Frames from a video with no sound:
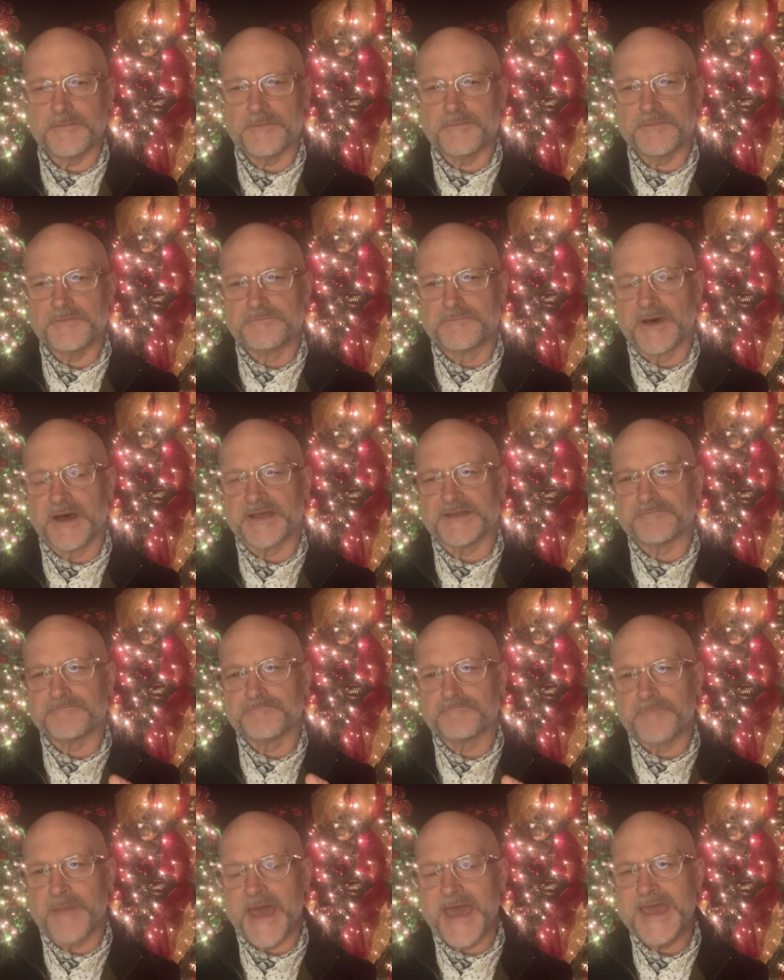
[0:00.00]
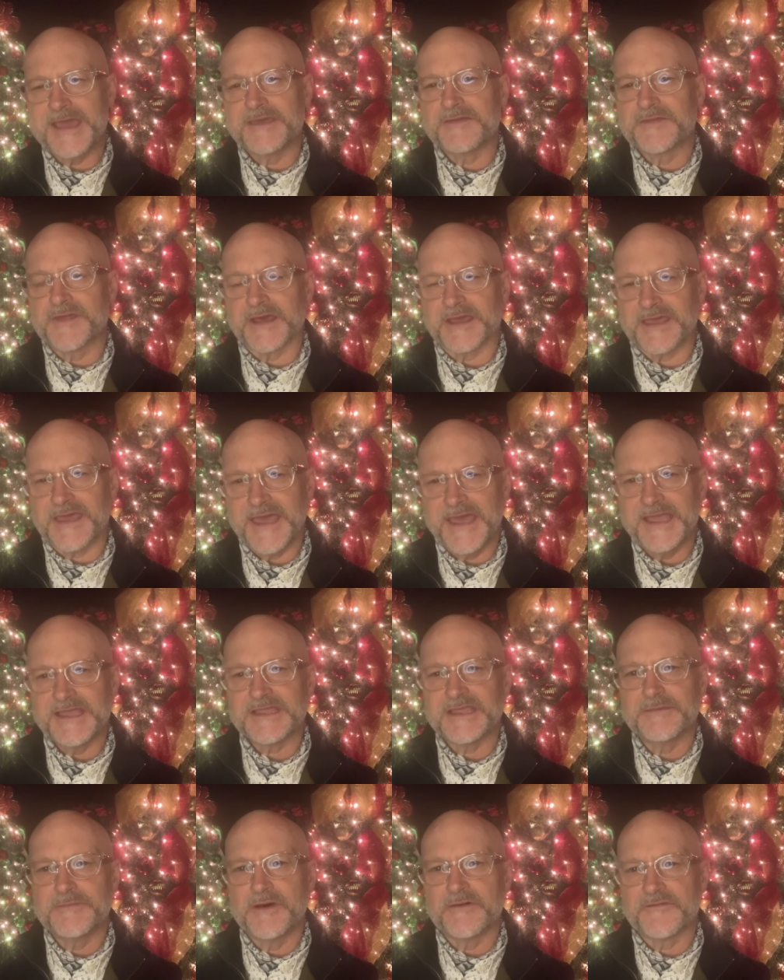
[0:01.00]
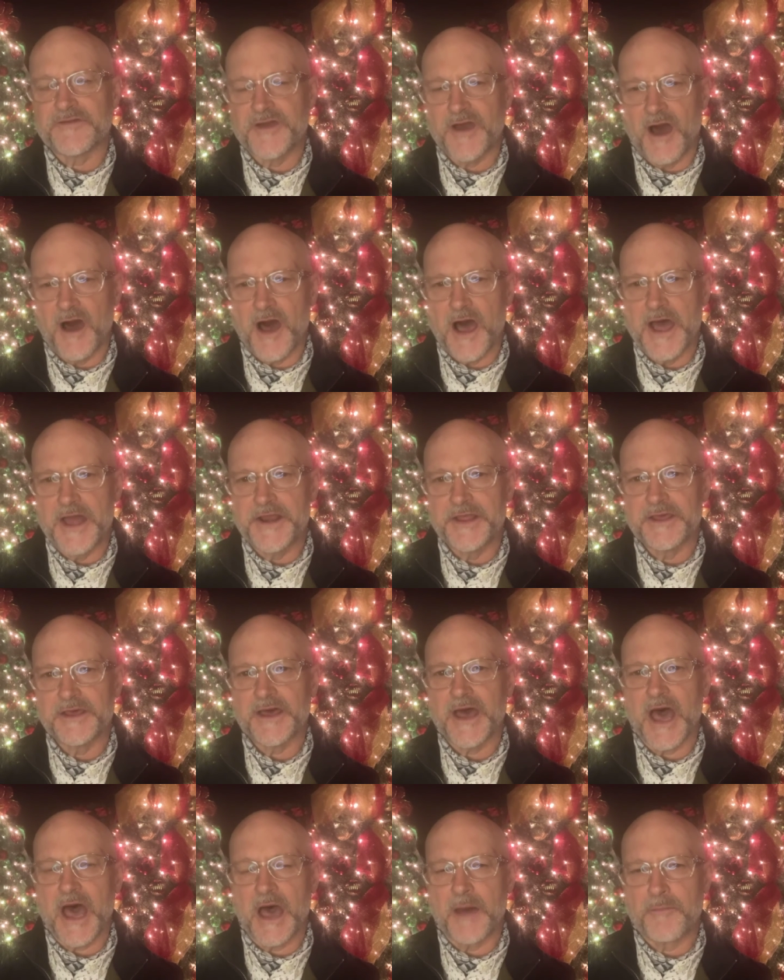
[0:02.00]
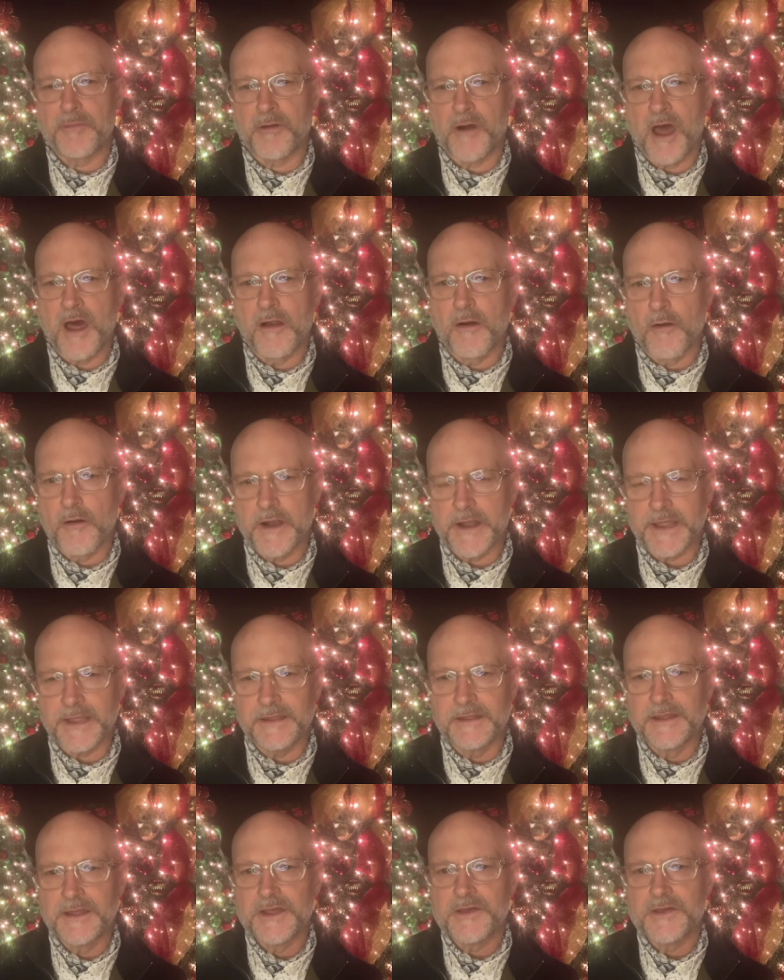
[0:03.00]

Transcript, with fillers: but make the kingdom of God a priority.